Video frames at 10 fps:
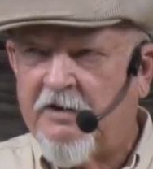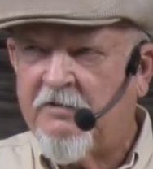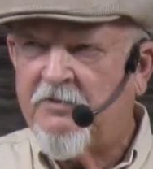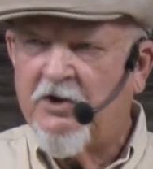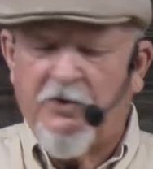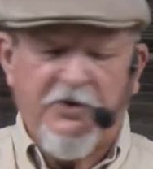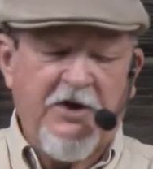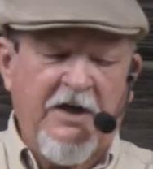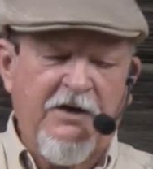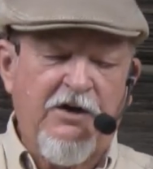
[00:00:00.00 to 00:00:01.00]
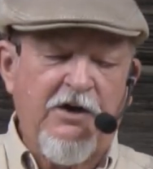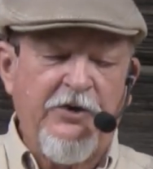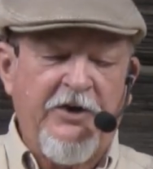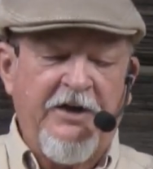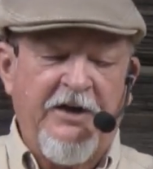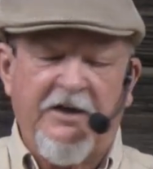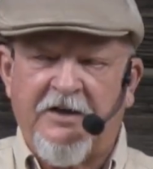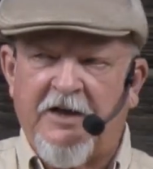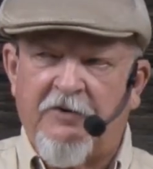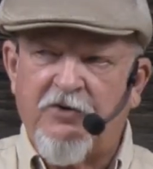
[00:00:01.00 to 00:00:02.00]
and you got to glue it in
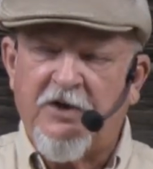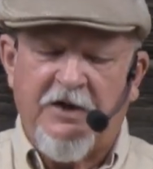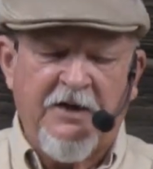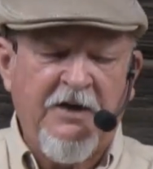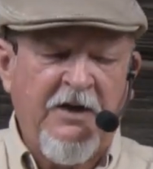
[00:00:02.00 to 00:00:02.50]
and everything.